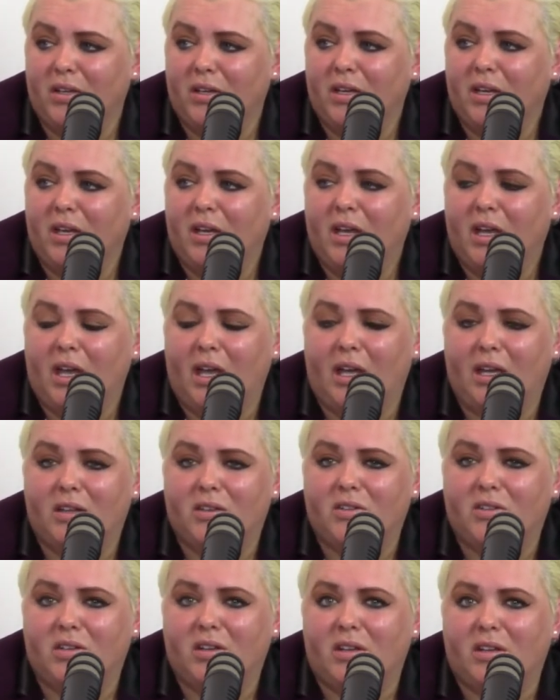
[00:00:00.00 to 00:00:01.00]
Mm-hmm.
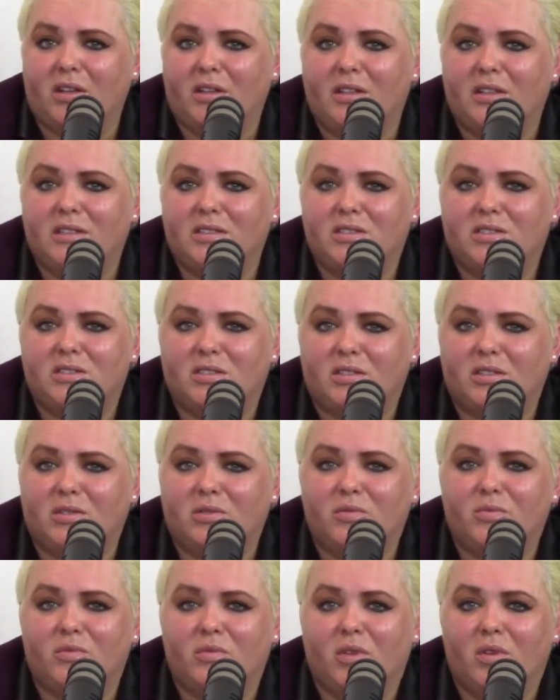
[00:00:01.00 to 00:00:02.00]
And uh, it's
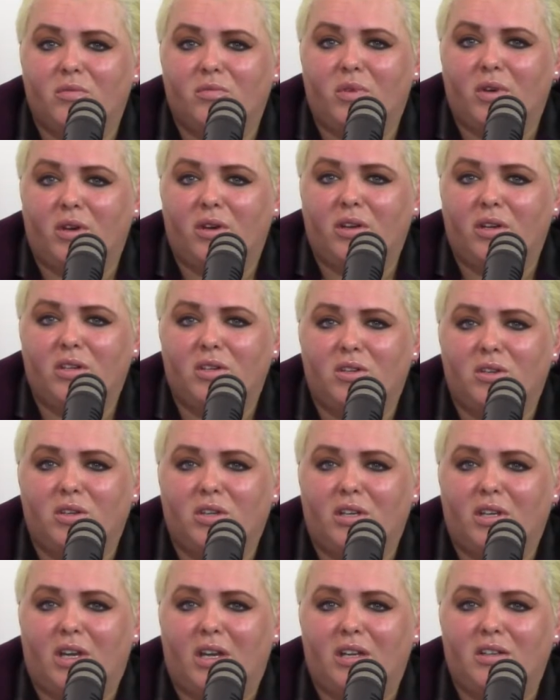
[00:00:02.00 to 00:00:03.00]
a, a very
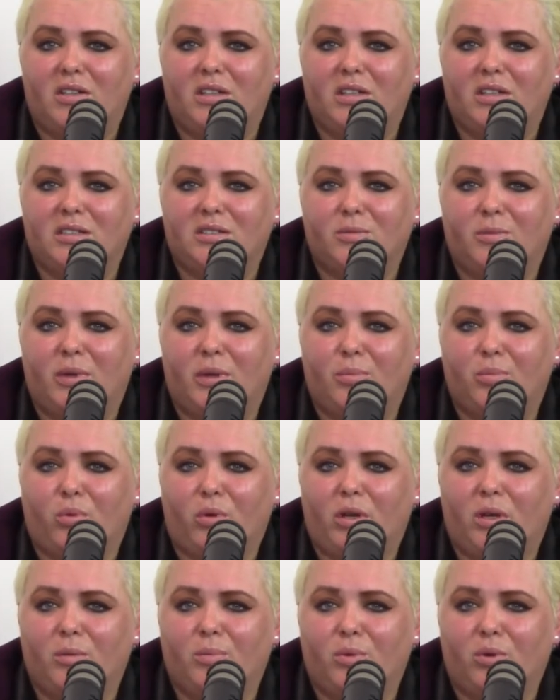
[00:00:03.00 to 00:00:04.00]
good idea to be
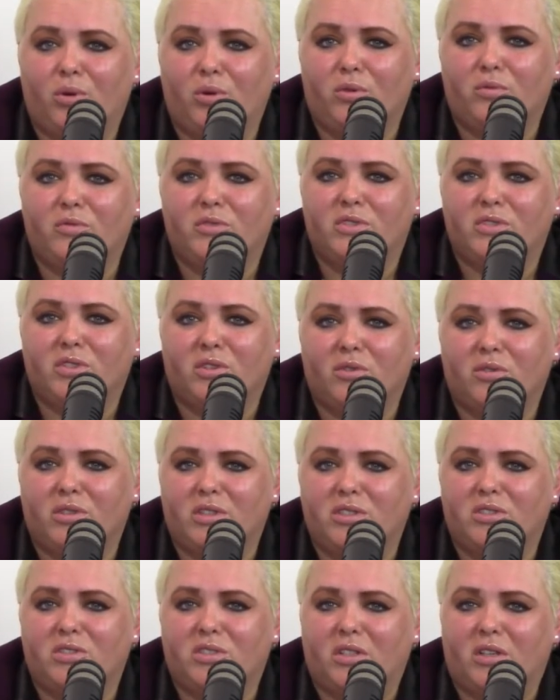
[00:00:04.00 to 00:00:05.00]
pre-approved so
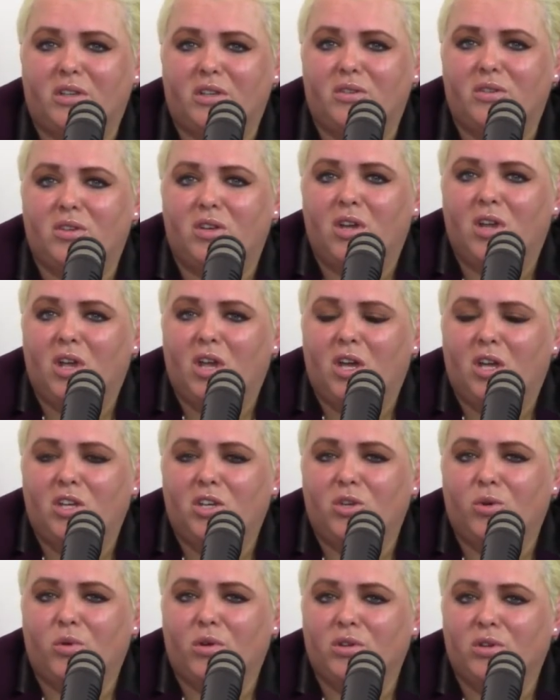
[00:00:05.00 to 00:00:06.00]
that uh,
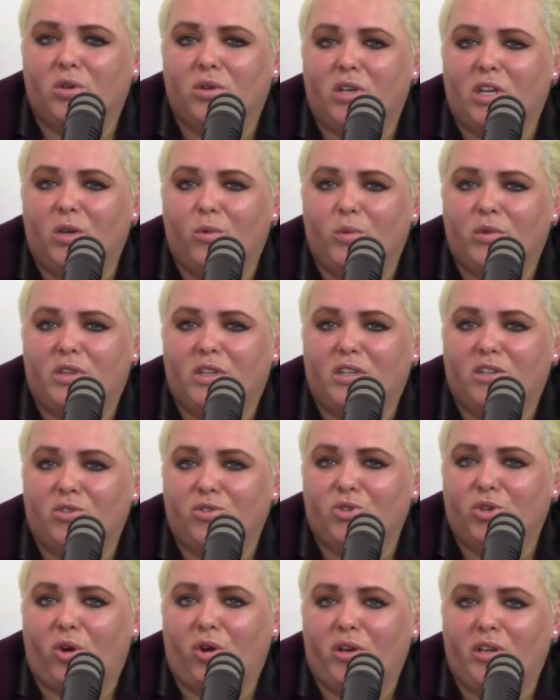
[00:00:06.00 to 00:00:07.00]
you are looking within your
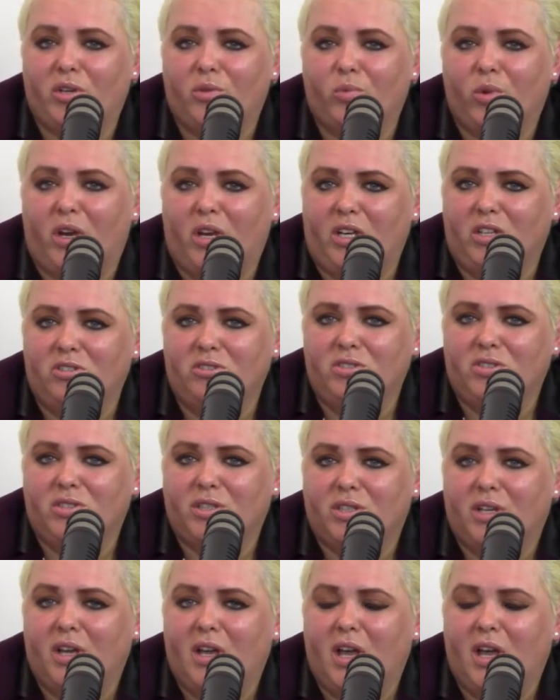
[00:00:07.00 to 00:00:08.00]
target range
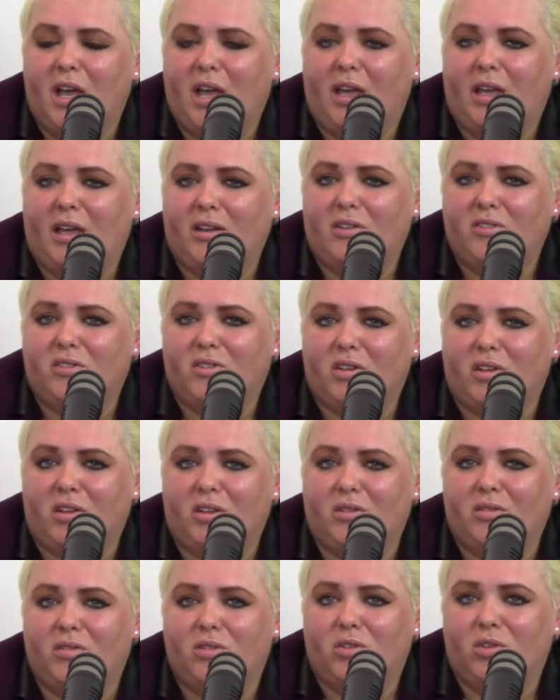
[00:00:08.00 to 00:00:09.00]
and
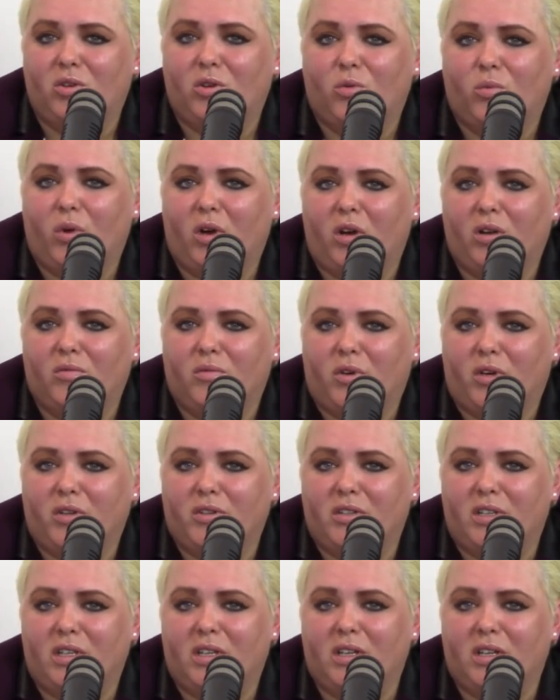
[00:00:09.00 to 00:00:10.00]
uh, you're aware of all
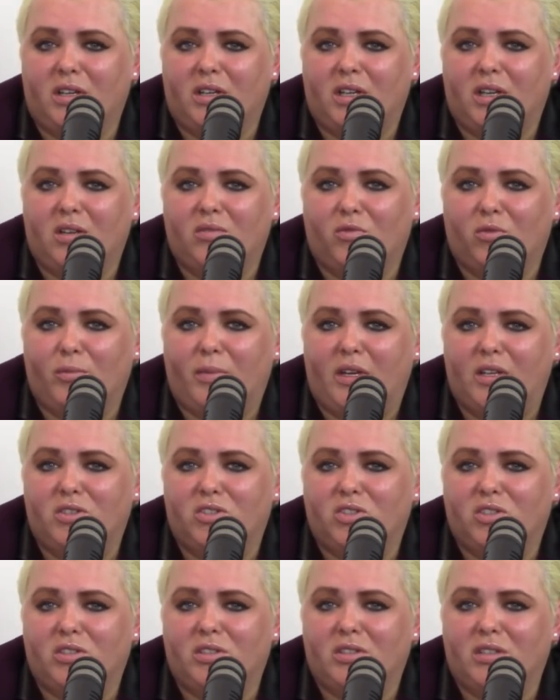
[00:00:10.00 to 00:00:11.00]
the uh,
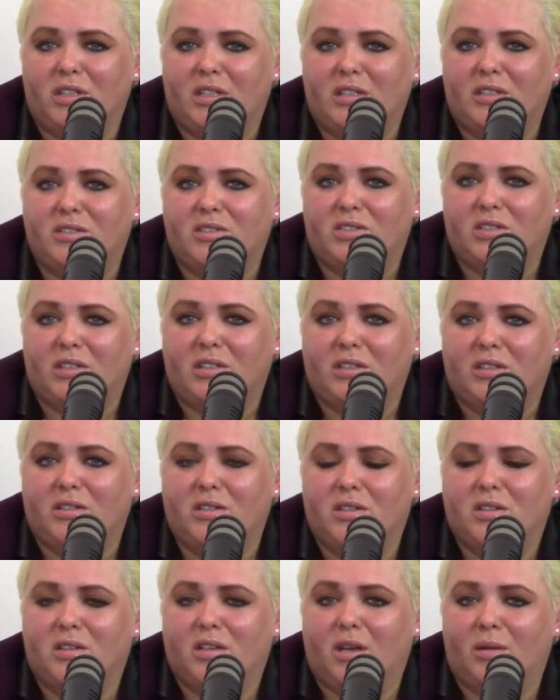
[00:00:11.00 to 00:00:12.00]
information that uh,
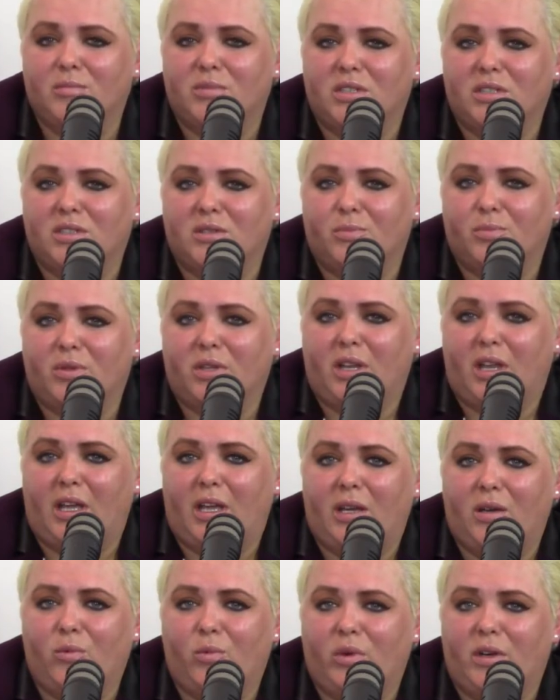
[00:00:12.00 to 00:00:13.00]
comes into
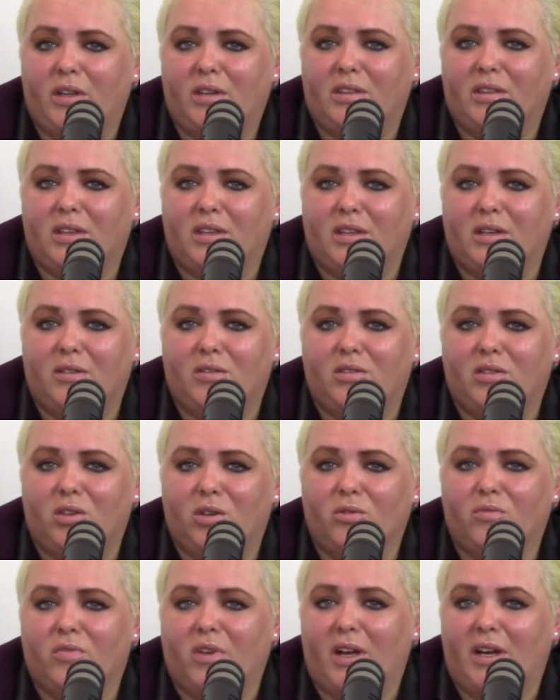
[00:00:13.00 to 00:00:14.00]
play with uh,
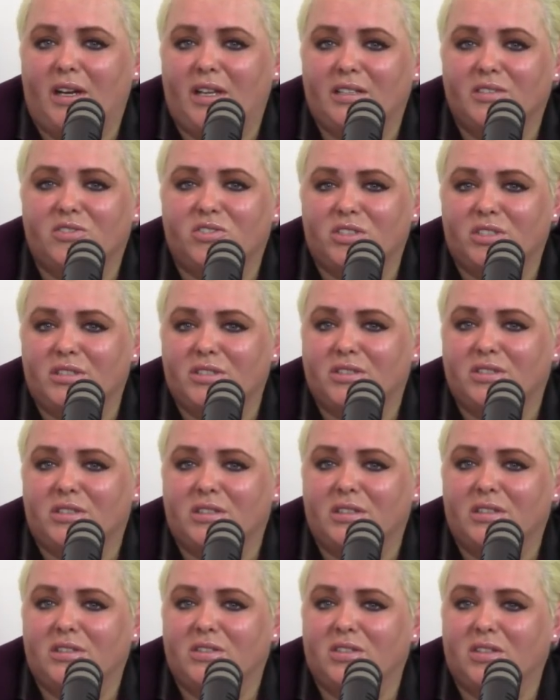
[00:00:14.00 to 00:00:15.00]
your finances
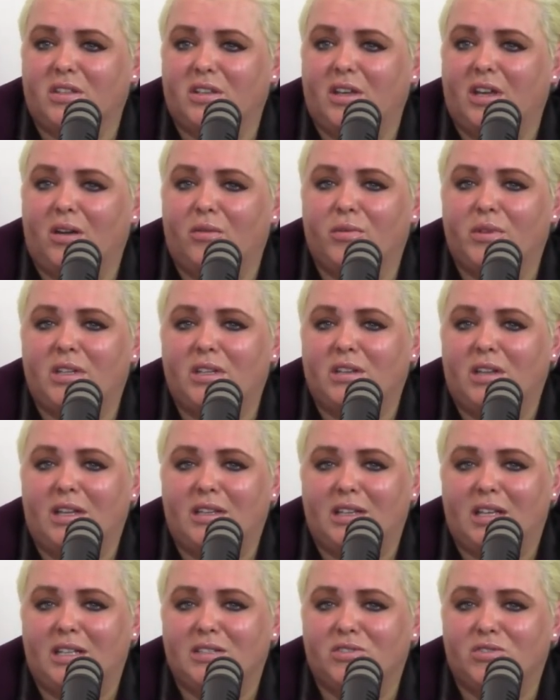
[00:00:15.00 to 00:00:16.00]
and uh, everything like
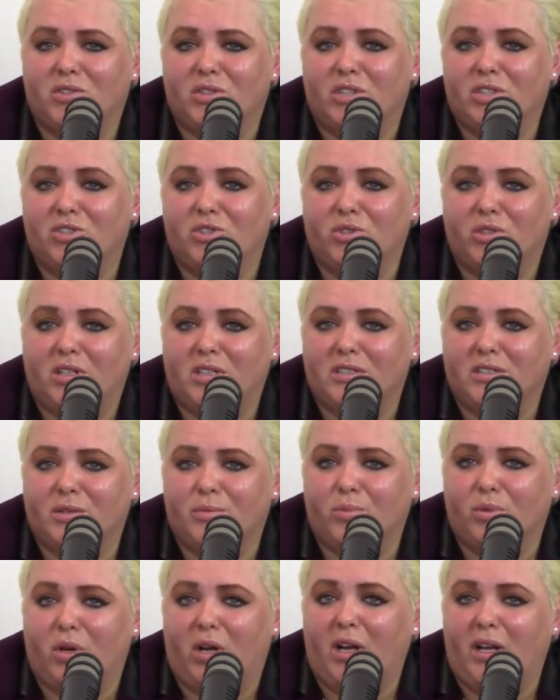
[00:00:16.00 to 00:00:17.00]
that so that you're not
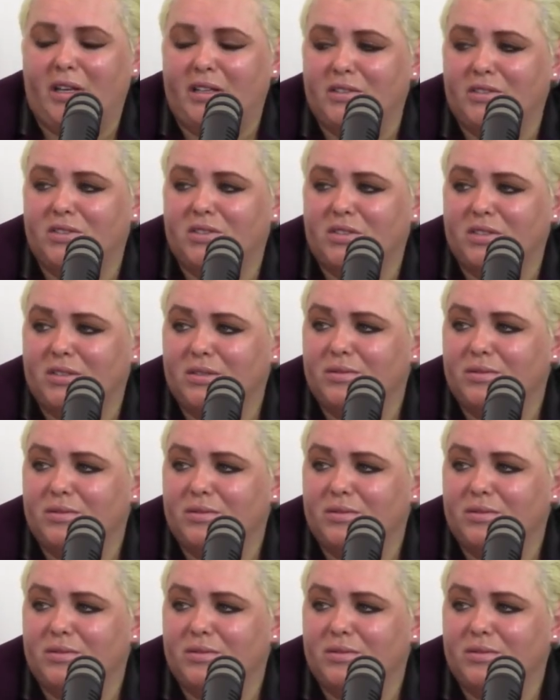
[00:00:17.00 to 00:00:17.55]
surprised.